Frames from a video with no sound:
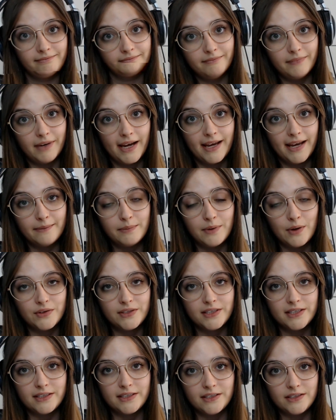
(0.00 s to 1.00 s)
My
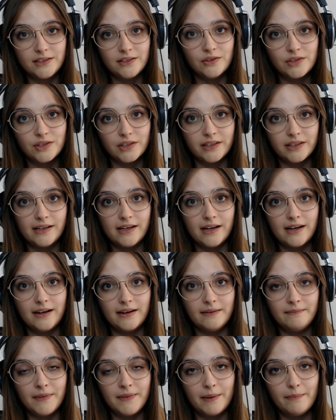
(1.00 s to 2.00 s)
hypnosis is usually
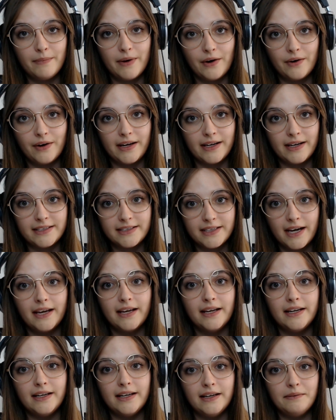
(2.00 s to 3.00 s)
about
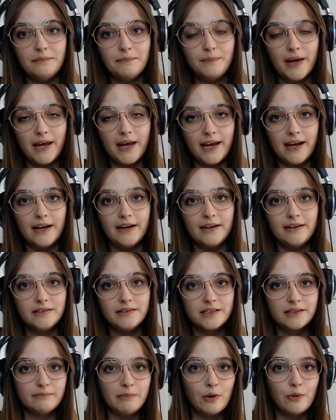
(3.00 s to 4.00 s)
anxiety, pain,
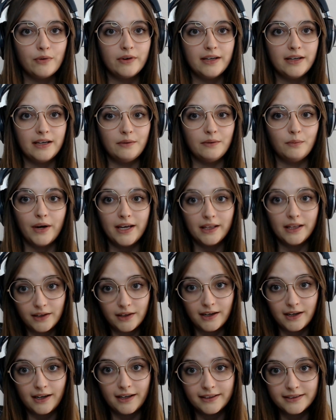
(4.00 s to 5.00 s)
smoking, weight
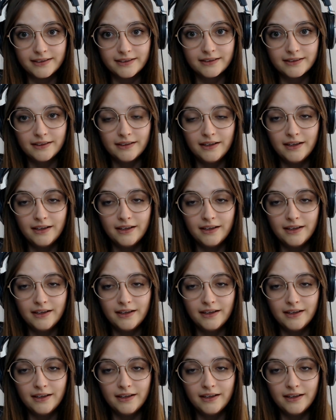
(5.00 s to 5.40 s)
loss.